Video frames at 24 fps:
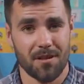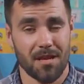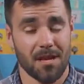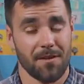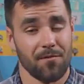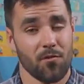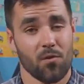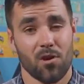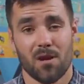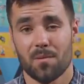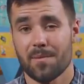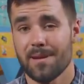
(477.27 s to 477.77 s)
And
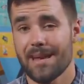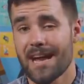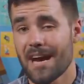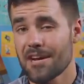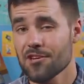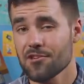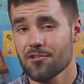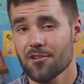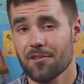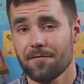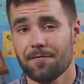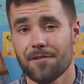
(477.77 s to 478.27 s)
if you want to be
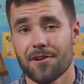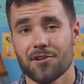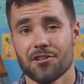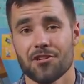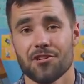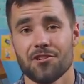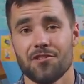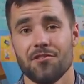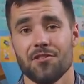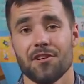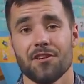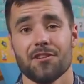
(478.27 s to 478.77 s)
extra
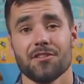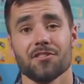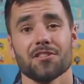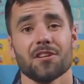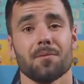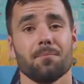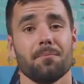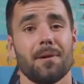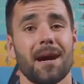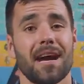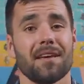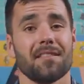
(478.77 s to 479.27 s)
efficient, you can just
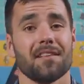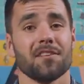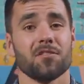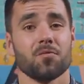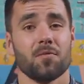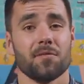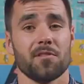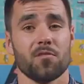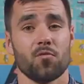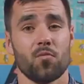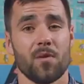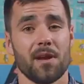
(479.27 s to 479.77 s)
combine this
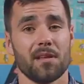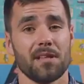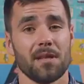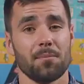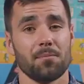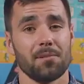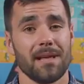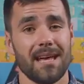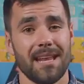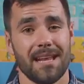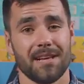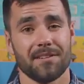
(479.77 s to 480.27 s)
with your weekly
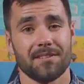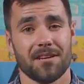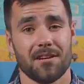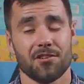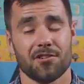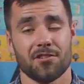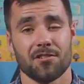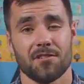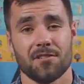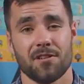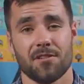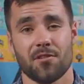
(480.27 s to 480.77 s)
planning
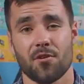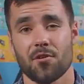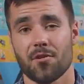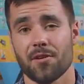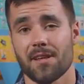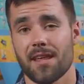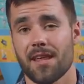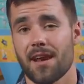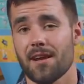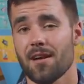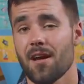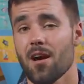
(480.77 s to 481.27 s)
session in order to
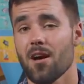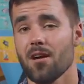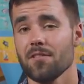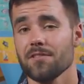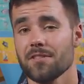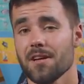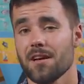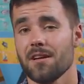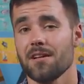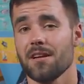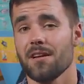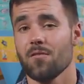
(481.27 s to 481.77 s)
get it all
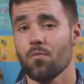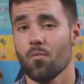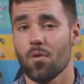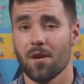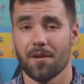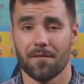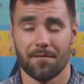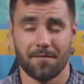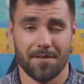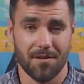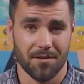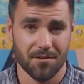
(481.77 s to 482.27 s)
done in
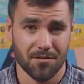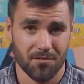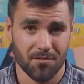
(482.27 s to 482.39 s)
one fell